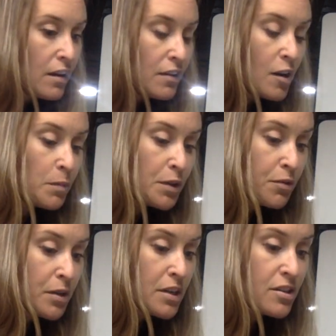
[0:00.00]
Number
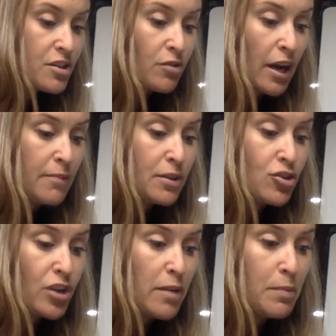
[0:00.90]
3, describe the
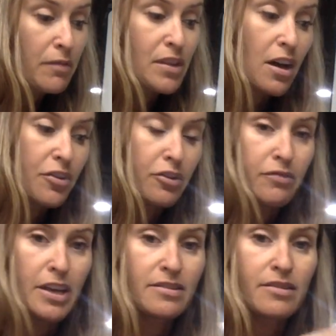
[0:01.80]
shape of the other
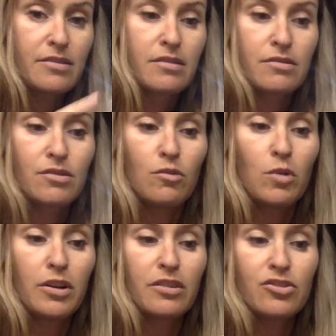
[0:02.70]
faces. So
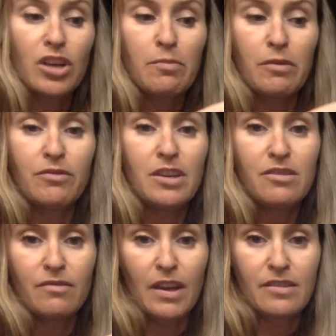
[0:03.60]
what are the shape of
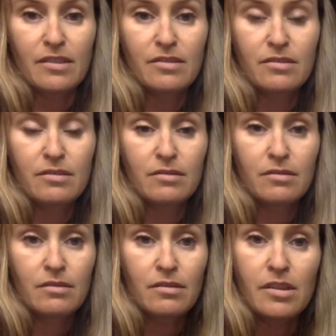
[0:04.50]
these faces?
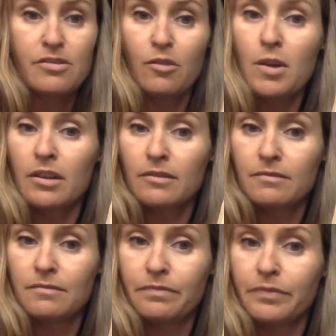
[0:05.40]
These are what?
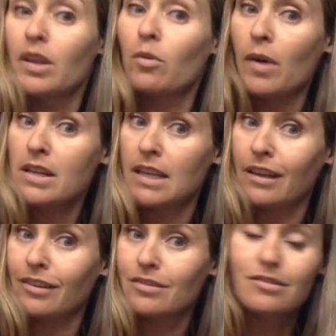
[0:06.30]

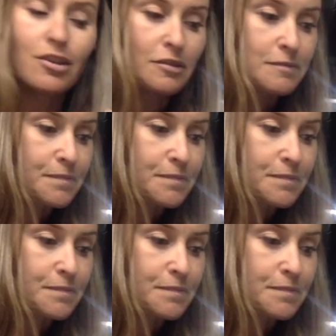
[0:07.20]
Rectangles. Good.